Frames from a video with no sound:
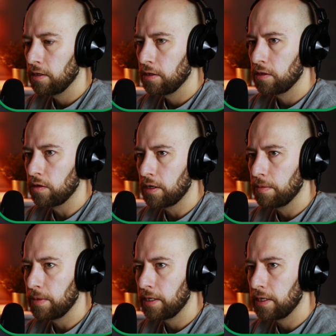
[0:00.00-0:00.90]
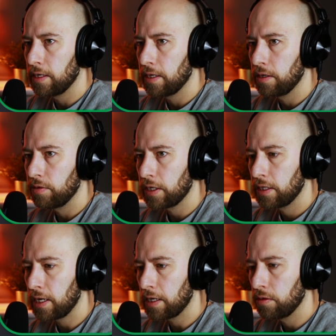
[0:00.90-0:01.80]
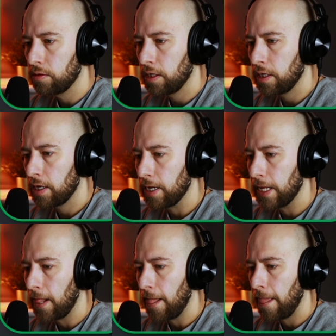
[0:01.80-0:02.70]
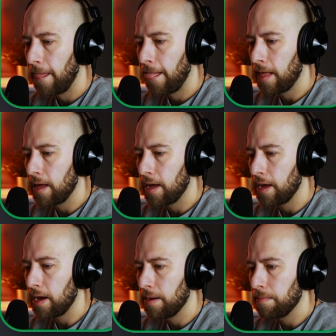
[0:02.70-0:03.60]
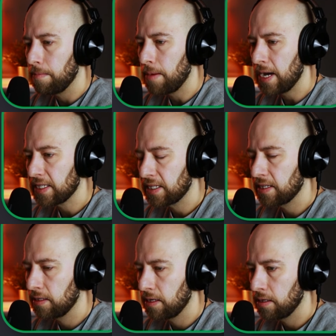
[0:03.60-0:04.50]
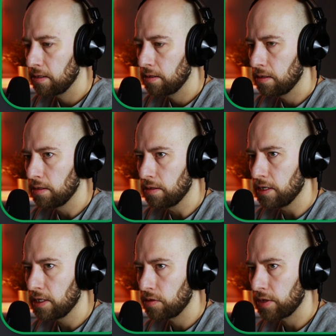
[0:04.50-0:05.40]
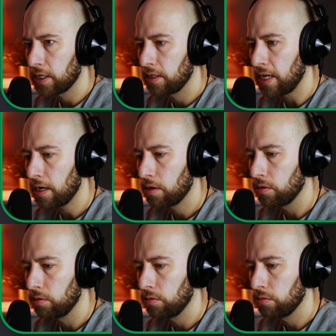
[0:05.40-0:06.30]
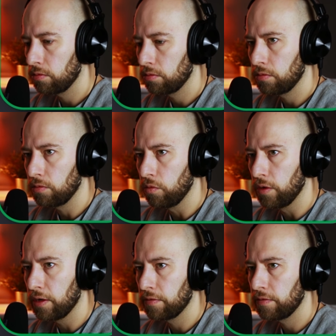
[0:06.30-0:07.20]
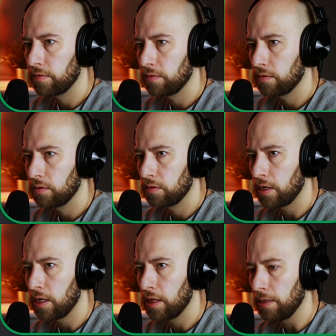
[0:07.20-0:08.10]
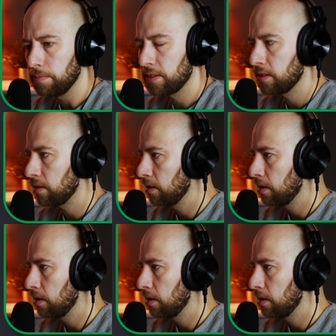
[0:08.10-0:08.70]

So I made a rectangle here. I masked this rectangle with ellipse.